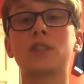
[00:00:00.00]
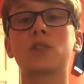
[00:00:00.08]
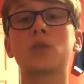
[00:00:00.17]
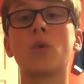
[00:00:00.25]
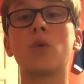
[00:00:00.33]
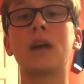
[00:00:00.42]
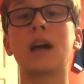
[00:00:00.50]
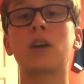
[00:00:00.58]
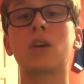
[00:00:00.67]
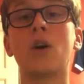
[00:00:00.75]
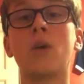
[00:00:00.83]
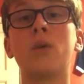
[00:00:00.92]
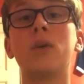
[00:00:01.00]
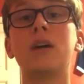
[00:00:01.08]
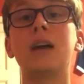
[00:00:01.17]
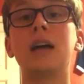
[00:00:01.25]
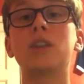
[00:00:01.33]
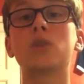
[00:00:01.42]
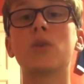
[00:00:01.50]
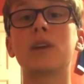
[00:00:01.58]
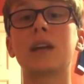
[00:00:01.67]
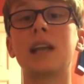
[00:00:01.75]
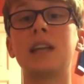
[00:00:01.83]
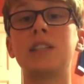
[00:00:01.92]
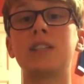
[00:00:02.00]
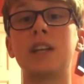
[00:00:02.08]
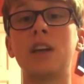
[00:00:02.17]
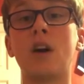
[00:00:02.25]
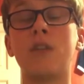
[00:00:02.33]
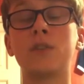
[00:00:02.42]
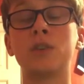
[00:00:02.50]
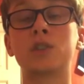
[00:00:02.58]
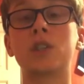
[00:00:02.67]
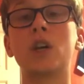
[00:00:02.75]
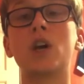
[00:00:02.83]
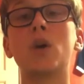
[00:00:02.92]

scored that goal and took the clean sheet off us.